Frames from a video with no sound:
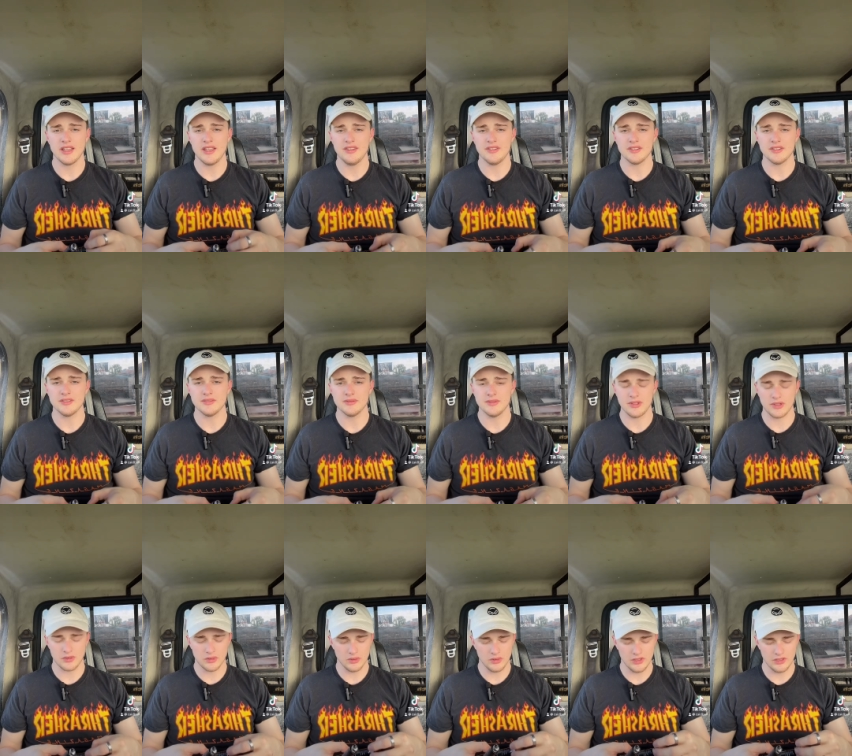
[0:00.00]
laser with
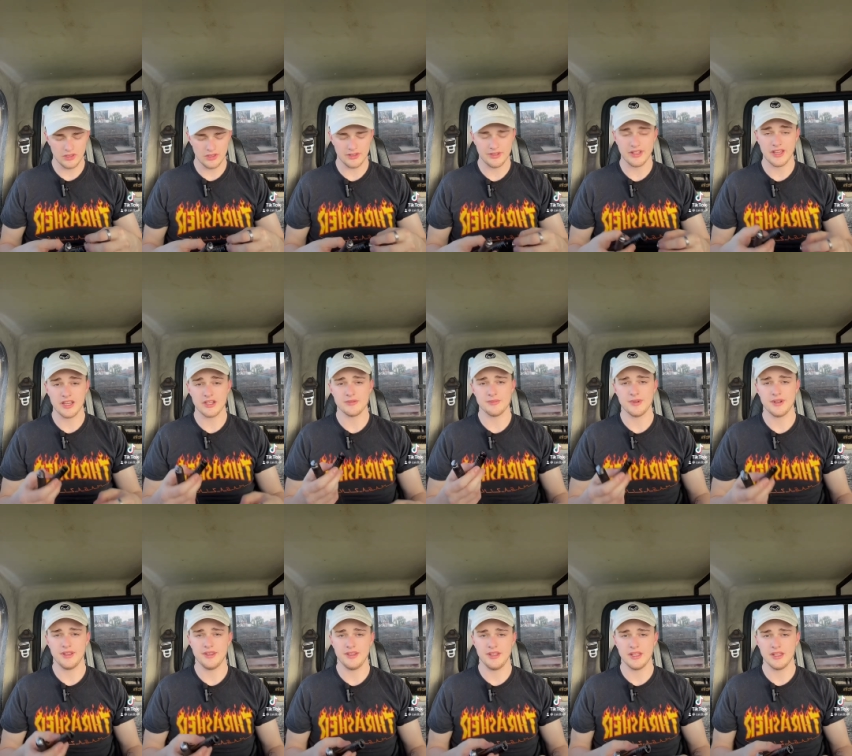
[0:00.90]
a cool little
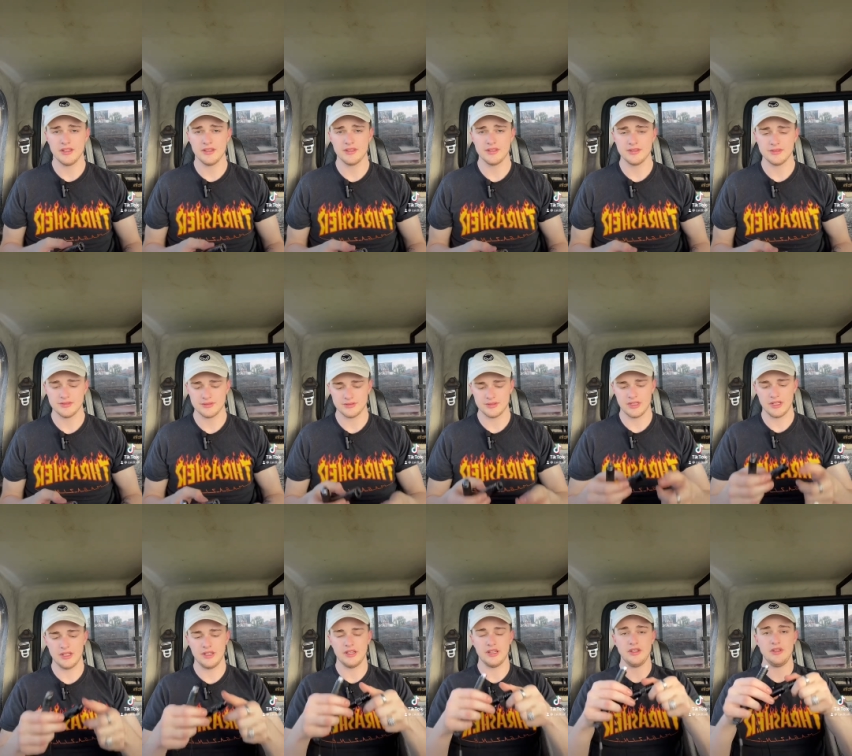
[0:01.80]
attachment on the end.
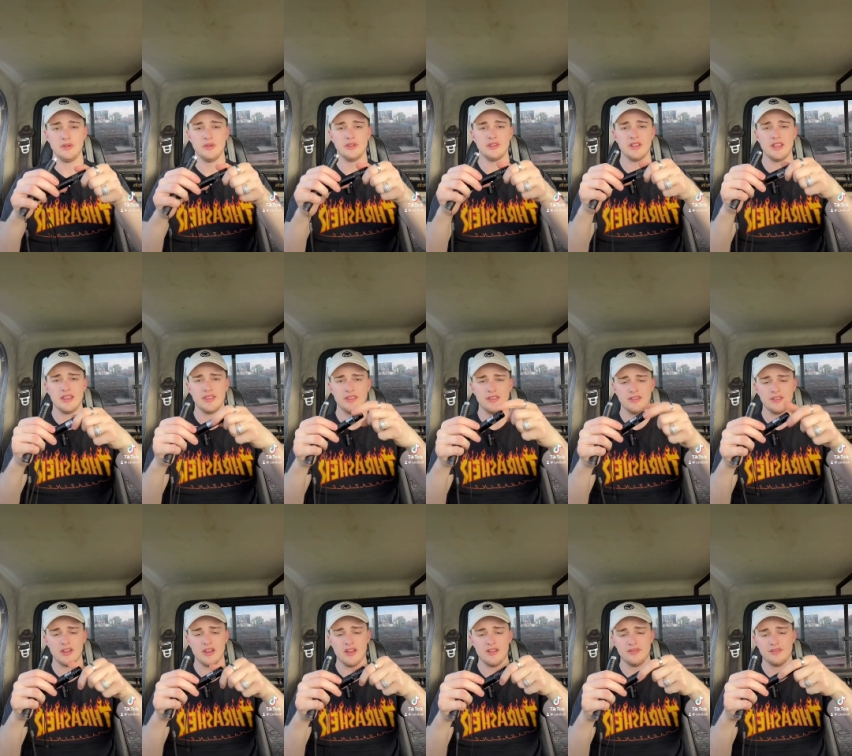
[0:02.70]
Right now, you can take
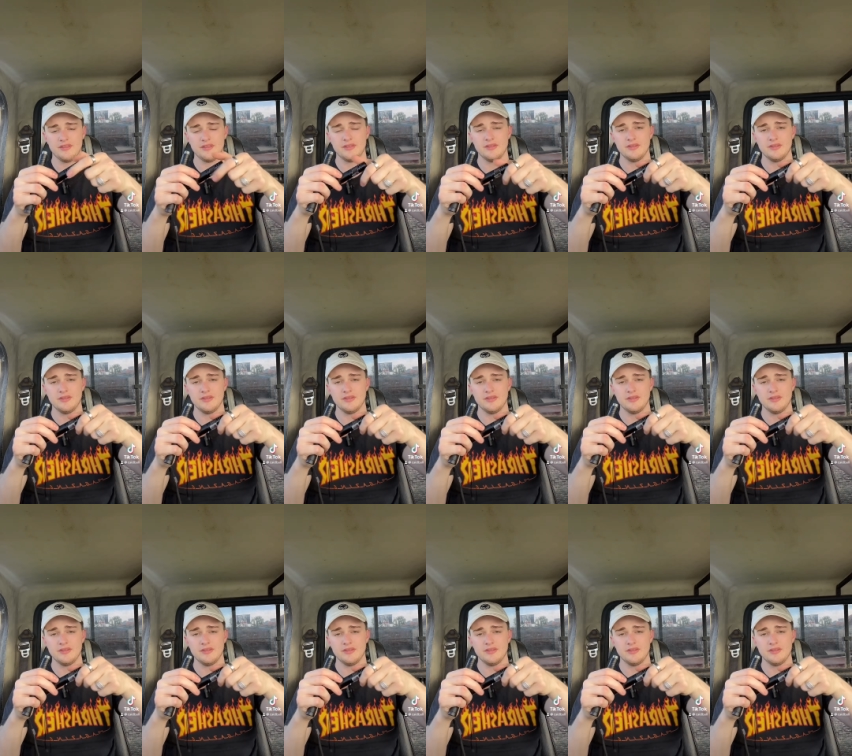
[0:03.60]
this off,